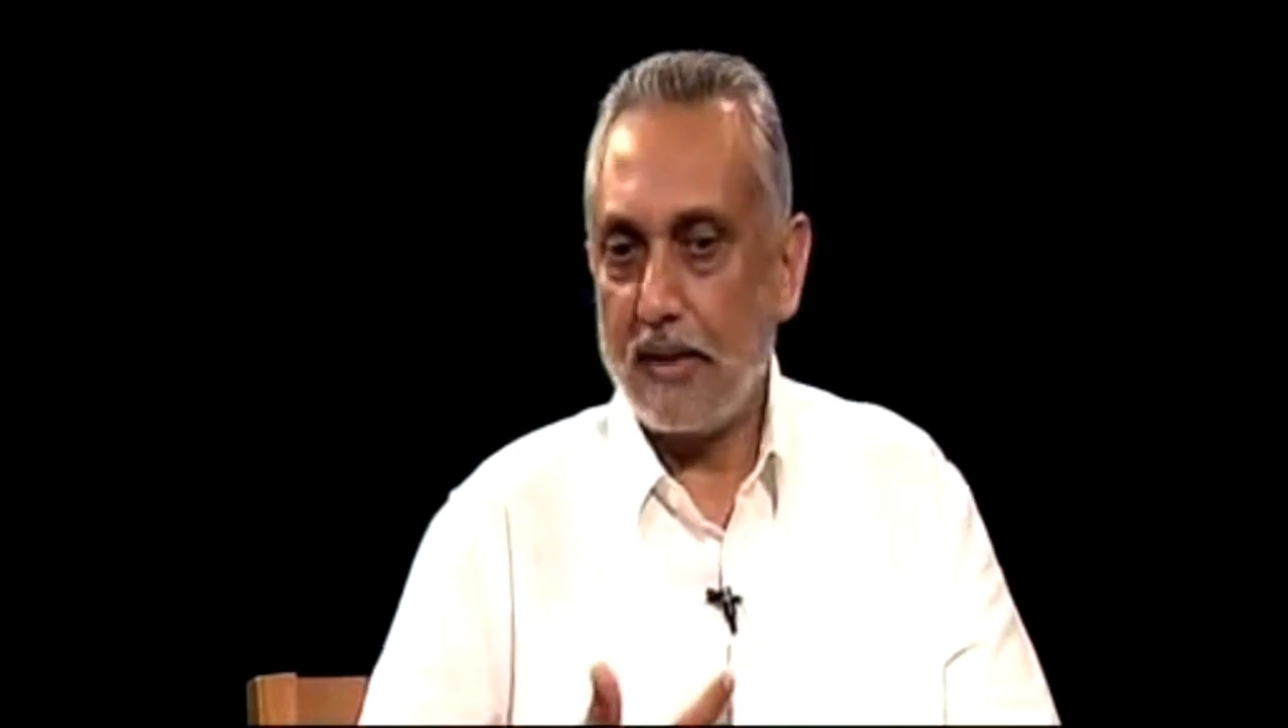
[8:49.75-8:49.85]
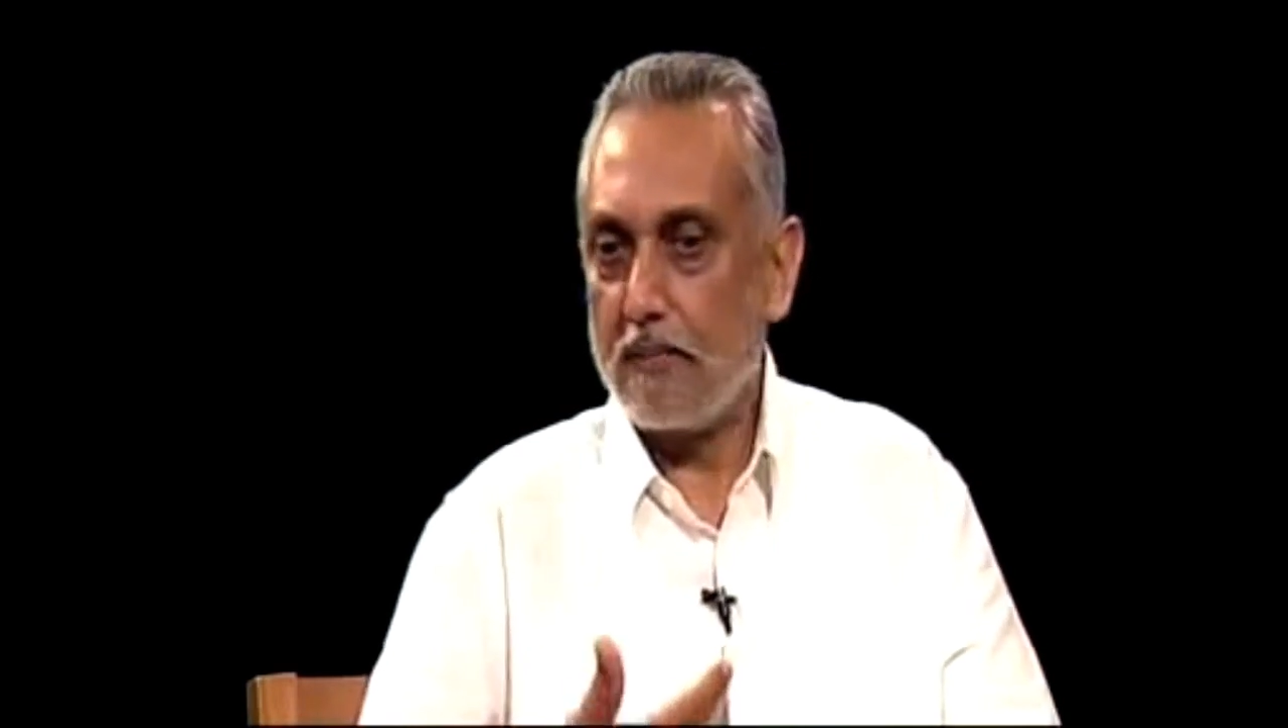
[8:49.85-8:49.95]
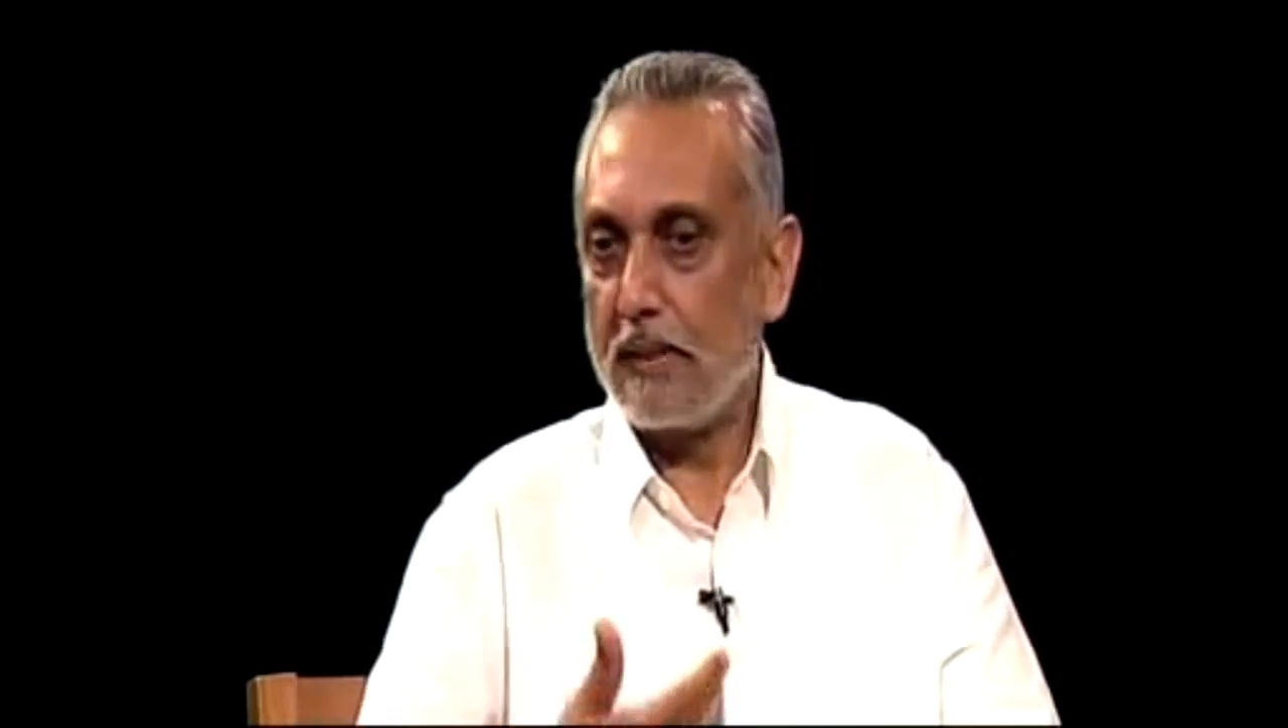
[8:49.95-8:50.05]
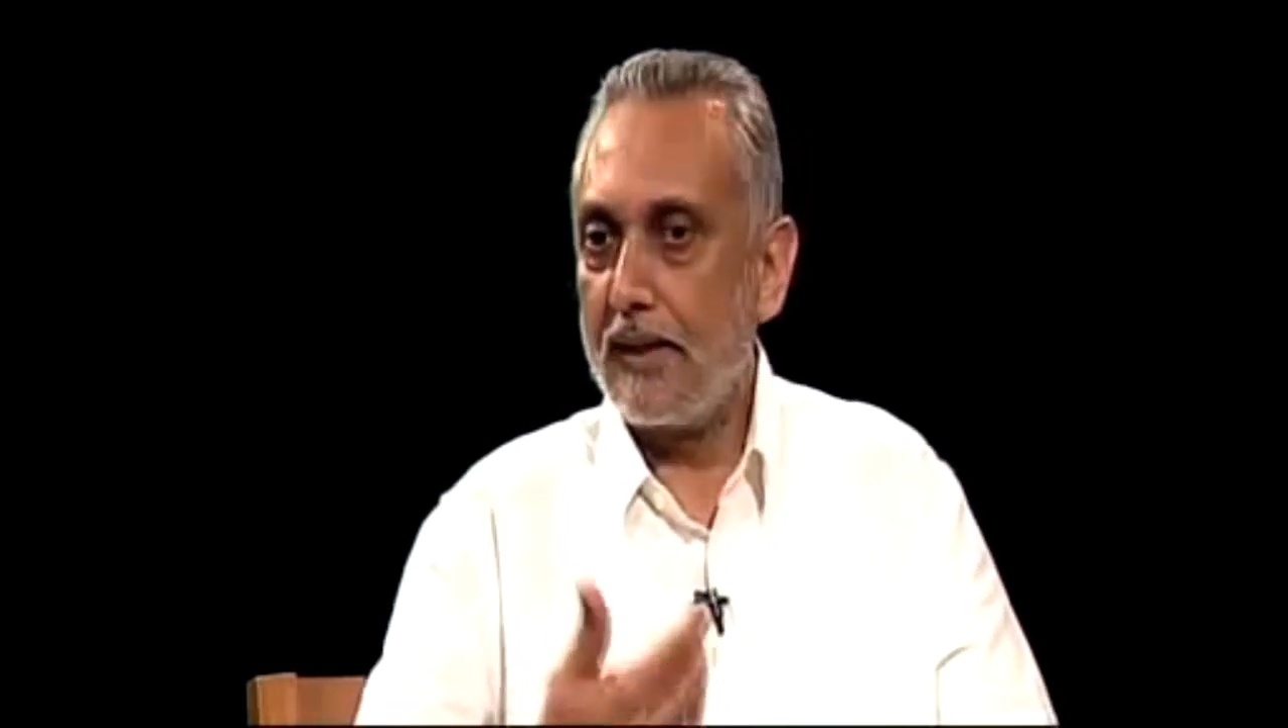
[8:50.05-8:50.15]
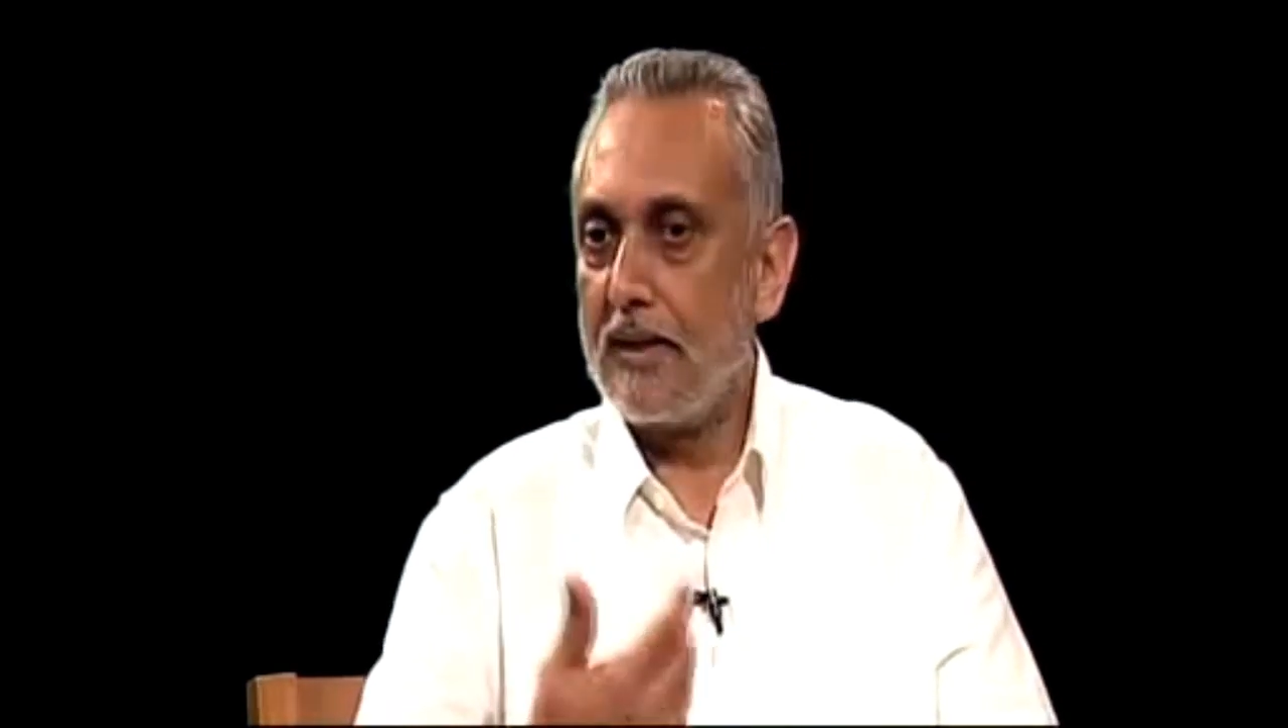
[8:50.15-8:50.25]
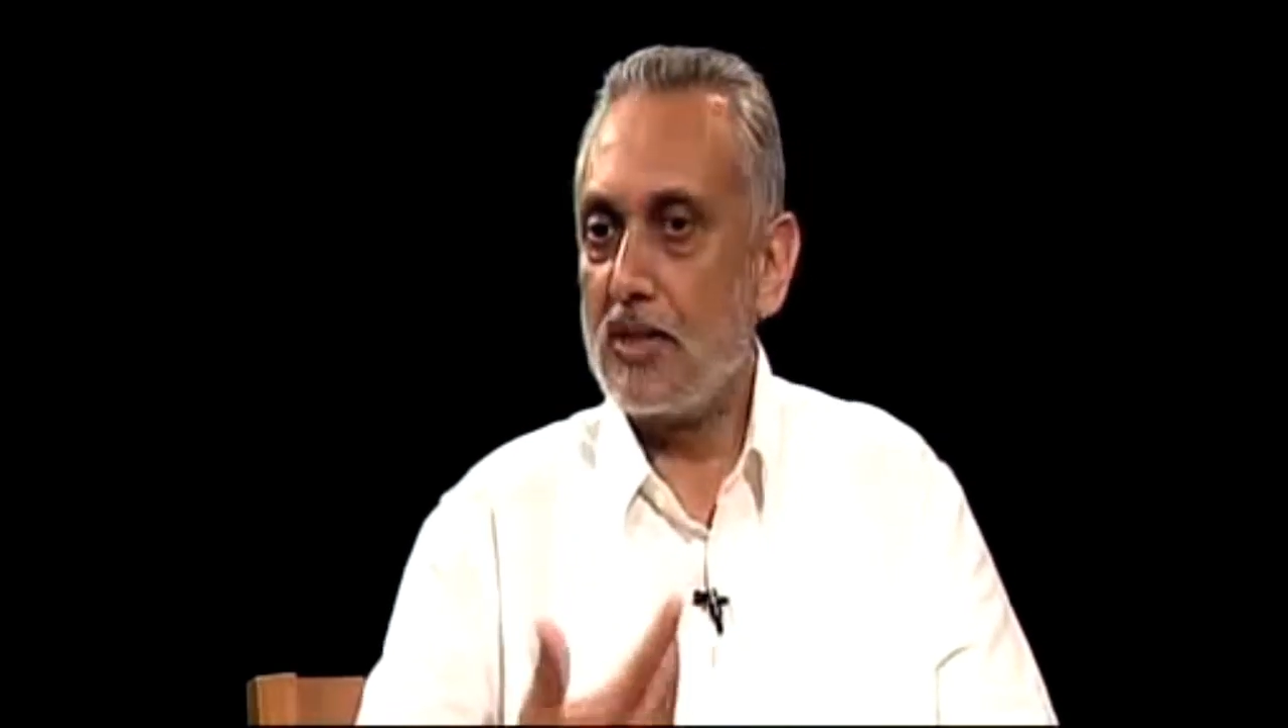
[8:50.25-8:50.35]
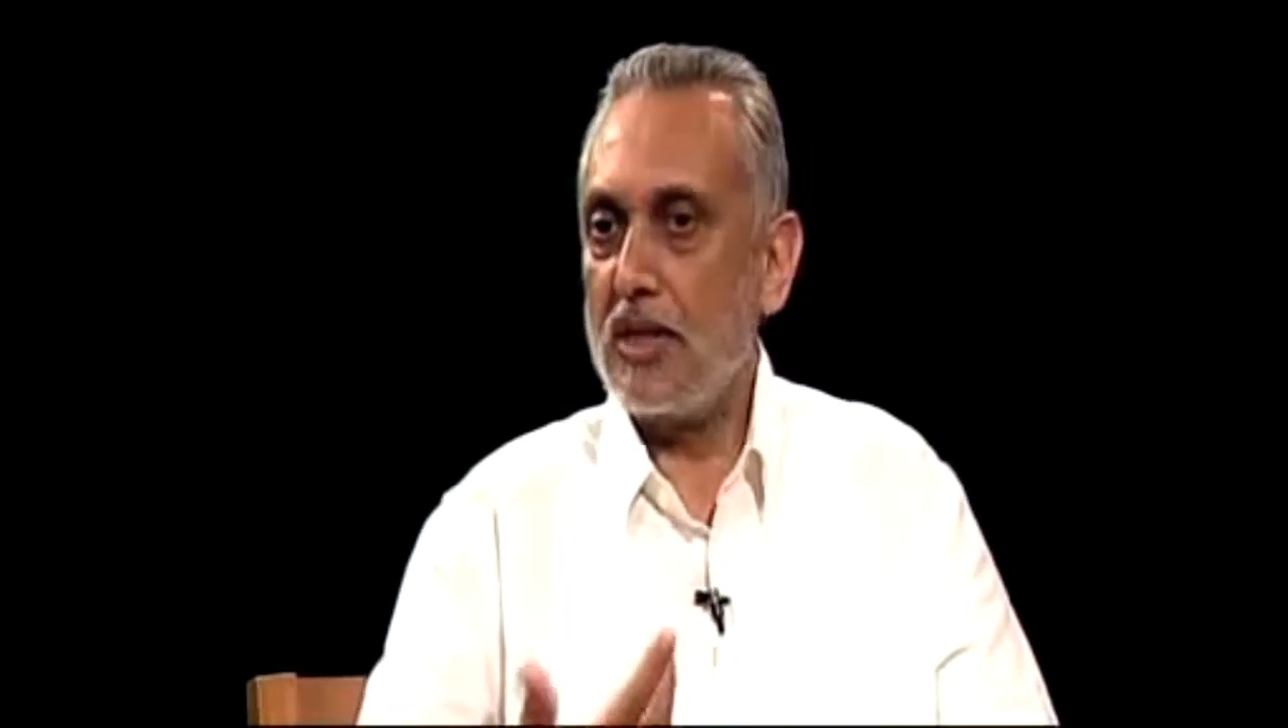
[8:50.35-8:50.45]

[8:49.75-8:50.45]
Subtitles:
didn't begin